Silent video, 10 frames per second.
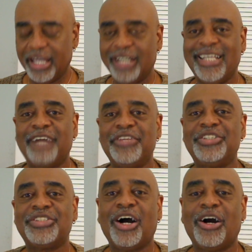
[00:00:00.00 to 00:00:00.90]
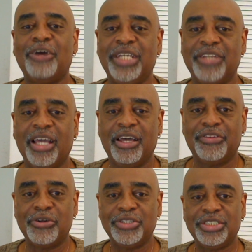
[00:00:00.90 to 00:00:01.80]
Now these starved and
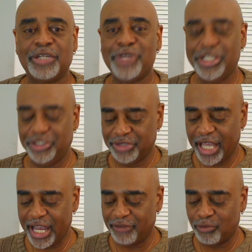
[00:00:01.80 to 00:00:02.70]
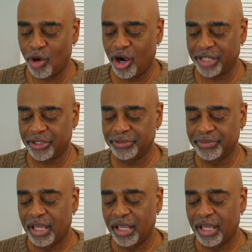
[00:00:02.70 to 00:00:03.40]
thirsty creatures have water.